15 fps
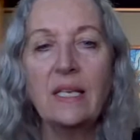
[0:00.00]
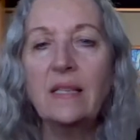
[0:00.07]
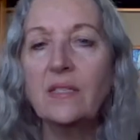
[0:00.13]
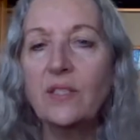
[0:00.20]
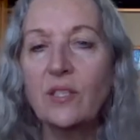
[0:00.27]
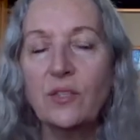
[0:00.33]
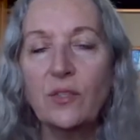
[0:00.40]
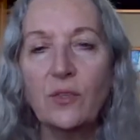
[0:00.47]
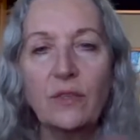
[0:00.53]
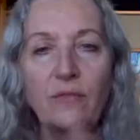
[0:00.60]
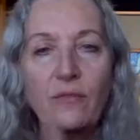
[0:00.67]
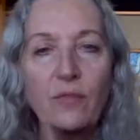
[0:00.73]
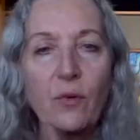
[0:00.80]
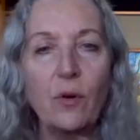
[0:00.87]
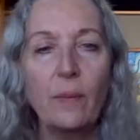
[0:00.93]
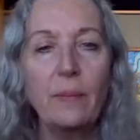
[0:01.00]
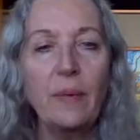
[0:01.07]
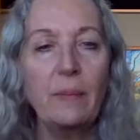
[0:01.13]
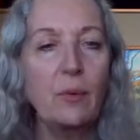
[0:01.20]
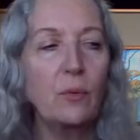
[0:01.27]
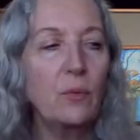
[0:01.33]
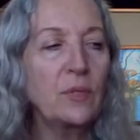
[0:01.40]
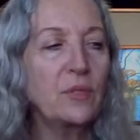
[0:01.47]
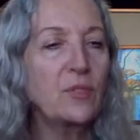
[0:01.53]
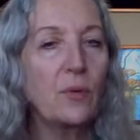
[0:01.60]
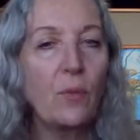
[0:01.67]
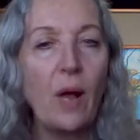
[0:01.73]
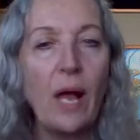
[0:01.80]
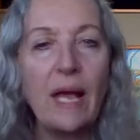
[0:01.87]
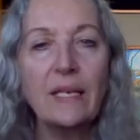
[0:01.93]
this is good for people with
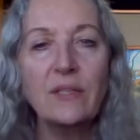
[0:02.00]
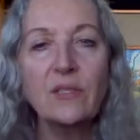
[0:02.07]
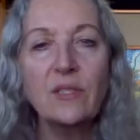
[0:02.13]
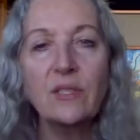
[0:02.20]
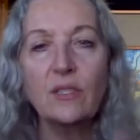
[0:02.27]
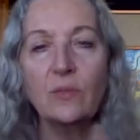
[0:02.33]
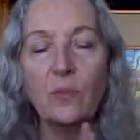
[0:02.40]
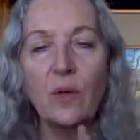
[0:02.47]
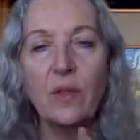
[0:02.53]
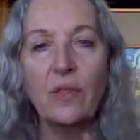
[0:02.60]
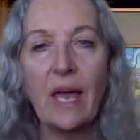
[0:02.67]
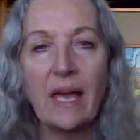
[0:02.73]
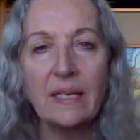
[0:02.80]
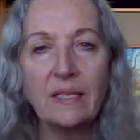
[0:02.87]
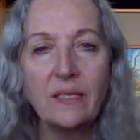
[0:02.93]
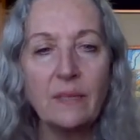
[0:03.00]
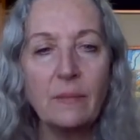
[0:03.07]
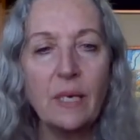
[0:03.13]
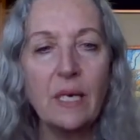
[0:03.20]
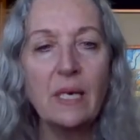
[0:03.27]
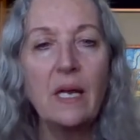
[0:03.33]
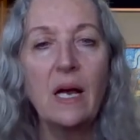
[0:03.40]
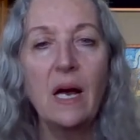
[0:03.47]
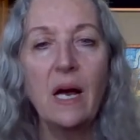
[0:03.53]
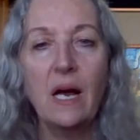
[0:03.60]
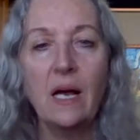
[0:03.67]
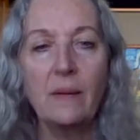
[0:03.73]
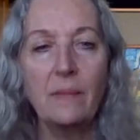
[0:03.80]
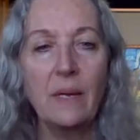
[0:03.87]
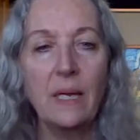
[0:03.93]
psoriasis, with eczema.
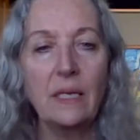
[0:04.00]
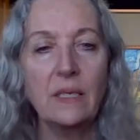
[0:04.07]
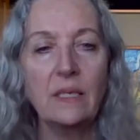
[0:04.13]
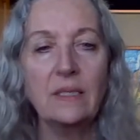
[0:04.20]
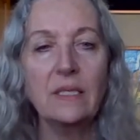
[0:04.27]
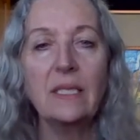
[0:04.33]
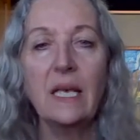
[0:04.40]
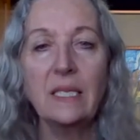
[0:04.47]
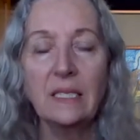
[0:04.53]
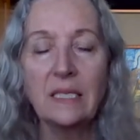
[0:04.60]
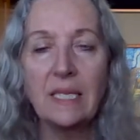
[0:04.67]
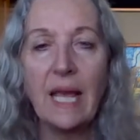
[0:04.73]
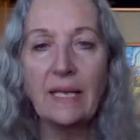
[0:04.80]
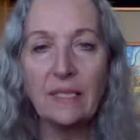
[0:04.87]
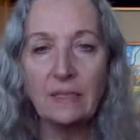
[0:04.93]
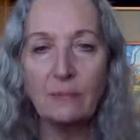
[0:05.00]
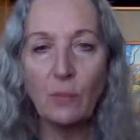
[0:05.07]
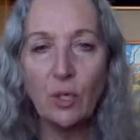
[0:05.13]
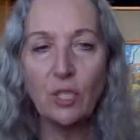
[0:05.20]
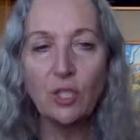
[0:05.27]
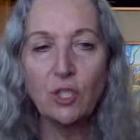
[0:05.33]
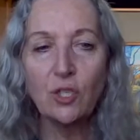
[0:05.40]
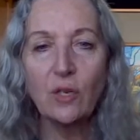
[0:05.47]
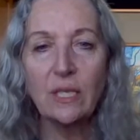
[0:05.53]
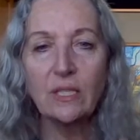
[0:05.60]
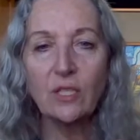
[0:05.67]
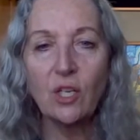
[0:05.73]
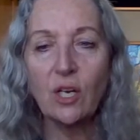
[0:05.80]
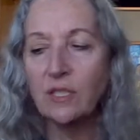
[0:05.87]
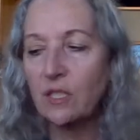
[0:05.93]
It's an intense moisture, it's
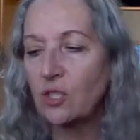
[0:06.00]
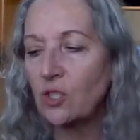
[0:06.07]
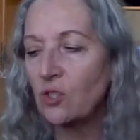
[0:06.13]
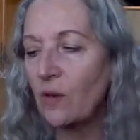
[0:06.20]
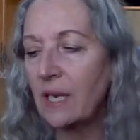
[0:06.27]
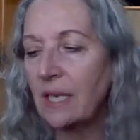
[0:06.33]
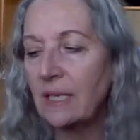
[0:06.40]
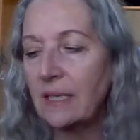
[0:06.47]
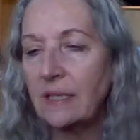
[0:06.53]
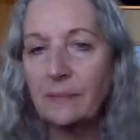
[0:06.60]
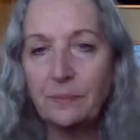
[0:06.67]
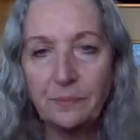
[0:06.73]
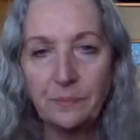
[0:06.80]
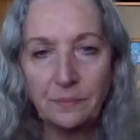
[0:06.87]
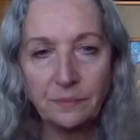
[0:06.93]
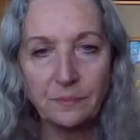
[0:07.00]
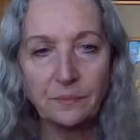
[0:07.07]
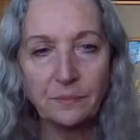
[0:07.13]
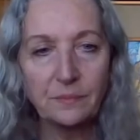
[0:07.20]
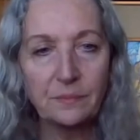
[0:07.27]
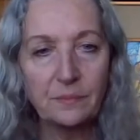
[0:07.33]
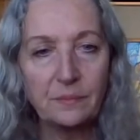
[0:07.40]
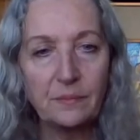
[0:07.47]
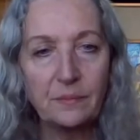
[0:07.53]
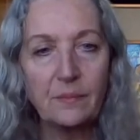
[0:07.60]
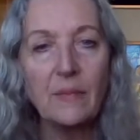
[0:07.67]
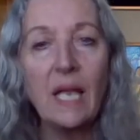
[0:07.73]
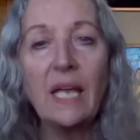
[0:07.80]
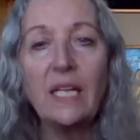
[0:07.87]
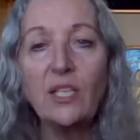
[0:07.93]
concentrated,
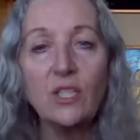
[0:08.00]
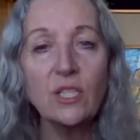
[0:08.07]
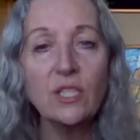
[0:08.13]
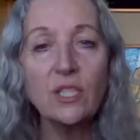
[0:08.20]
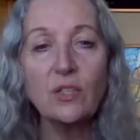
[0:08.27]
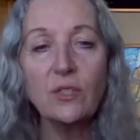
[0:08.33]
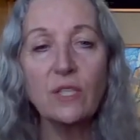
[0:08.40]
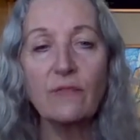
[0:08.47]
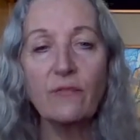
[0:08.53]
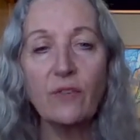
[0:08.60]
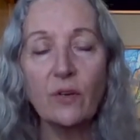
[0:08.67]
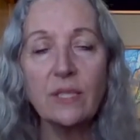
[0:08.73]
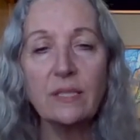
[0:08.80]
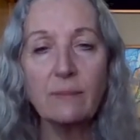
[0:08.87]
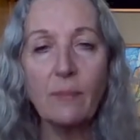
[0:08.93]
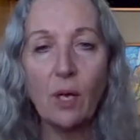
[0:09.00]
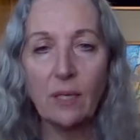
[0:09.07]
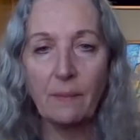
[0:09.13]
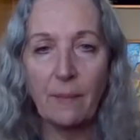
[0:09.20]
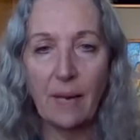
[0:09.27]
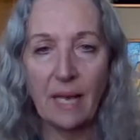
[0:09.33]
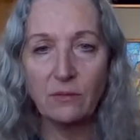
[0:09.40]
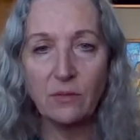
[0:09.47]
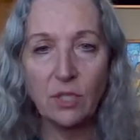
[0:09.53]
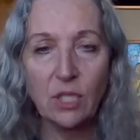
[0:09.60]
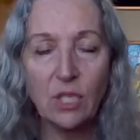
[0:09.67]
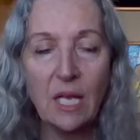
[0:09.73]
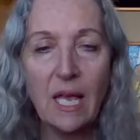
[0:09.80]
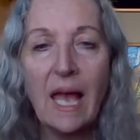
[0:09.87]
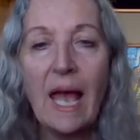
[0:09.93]
and you just use a very small amount.
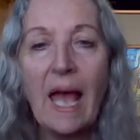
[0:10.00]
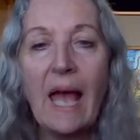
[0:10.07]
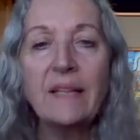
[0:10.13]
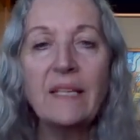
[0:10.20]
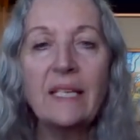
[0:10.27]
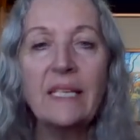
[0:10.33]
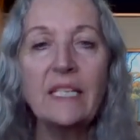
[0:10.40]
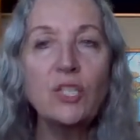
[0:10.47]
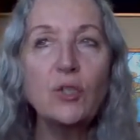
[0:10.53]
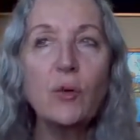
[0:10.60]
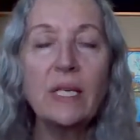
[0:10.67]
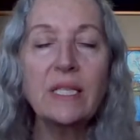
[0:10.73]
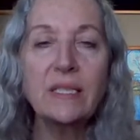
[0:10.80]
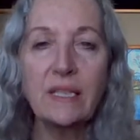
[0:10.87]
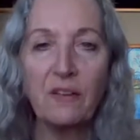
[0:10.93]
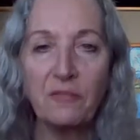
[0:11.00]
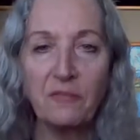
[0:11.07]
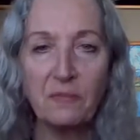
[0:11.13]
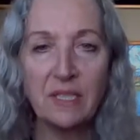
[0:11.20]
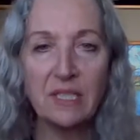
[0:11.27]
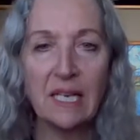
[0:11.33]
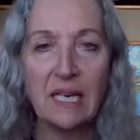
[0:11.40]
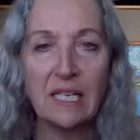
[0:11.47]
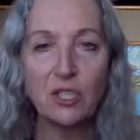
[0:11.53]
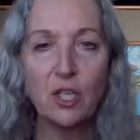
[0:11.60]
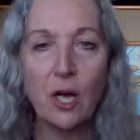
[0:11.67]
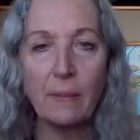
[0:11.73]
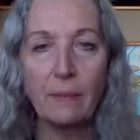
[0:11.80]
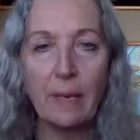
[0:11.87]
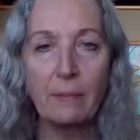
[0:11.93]
And then I do a self-massage
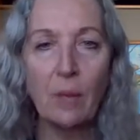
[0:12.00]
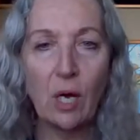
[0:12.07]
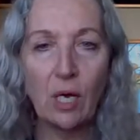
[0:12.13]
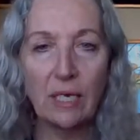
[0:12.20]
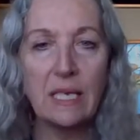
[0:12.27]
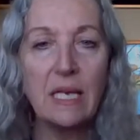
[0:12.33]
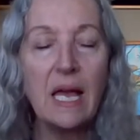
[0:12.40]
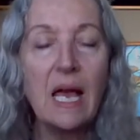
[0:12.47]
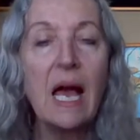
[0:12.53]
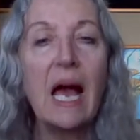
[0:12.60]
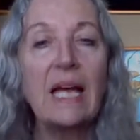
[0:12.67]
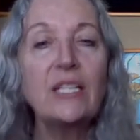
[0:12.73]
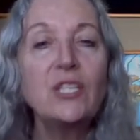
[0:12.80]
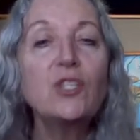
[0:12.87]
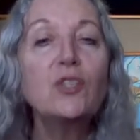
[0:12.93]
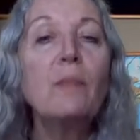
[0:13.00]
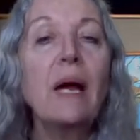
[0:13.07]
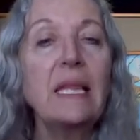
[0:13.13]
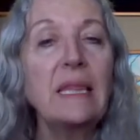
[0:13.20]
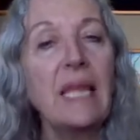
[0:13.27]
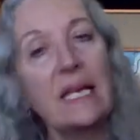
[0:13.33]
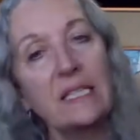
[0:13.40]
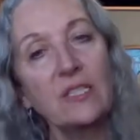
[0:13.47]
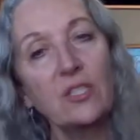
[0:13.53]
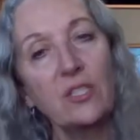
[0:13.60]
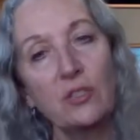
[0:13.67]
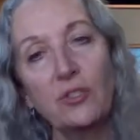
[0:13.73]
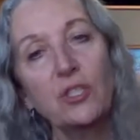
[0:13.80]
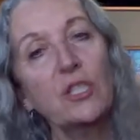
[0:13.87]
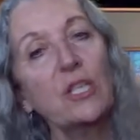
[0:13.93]
on my body. I do my legs
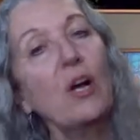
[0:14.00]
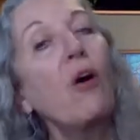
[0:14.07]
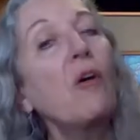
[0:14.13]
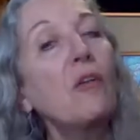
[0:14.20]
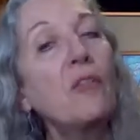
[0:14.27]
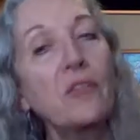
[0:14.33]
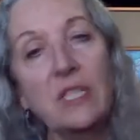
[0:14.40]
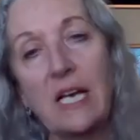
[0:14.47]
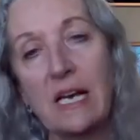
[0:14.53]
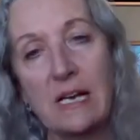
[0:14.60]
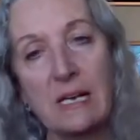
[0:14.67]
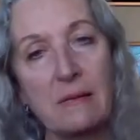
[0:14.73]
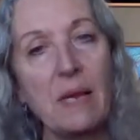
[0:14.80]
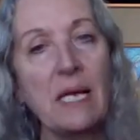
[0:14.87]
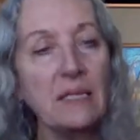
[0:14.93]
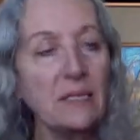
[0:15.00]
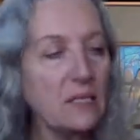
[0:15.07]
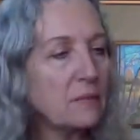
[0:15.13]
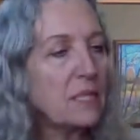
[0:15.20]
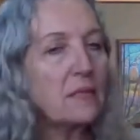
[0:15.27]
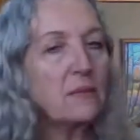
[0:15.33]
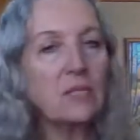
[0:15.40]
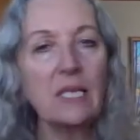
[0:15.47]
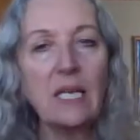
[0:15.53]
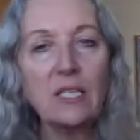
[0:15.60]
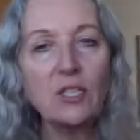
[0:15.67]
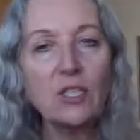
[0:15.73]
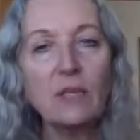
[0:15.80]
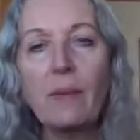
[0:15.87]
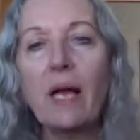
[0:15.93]
usually all the time, and sometimes
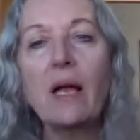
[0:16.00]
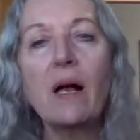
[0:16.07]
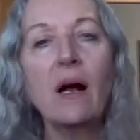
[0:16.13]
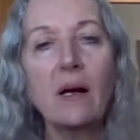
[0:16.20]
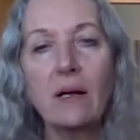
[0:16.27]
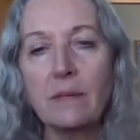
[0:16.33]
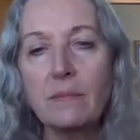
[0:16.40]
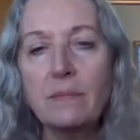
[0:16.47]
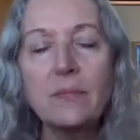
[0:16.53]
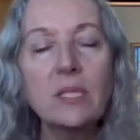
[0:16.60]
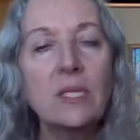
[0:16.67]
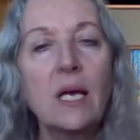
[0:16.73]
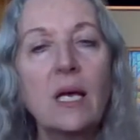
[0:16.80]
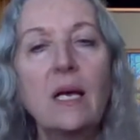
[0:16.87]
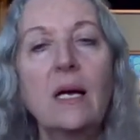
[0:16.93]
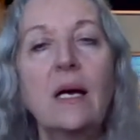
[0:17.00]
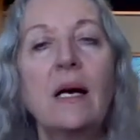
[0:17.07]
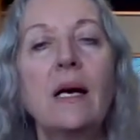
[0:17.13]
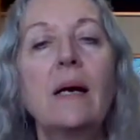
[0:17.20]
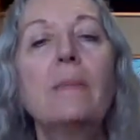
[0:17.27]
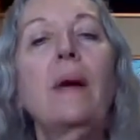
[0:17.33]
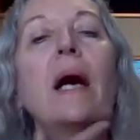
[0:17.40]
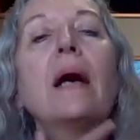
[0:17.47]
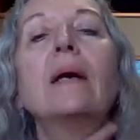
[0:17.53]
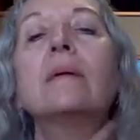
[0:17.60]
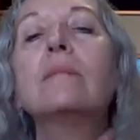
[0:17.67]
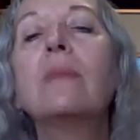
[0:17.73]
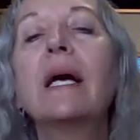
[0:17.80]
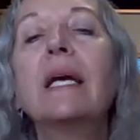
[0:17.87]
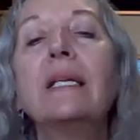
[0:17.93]
occasionally my arms.
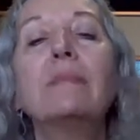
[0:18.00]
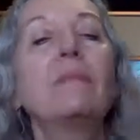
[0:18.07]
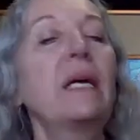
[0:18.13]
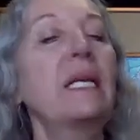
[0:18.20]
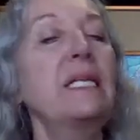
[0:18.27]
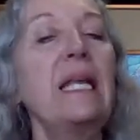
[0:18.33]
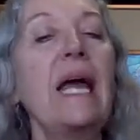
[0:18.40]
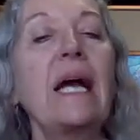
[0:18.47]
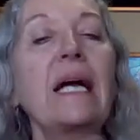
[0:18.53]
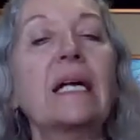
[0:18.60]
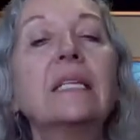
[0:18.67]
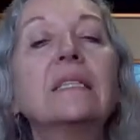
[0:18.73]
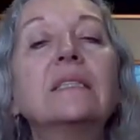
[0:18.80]
My neck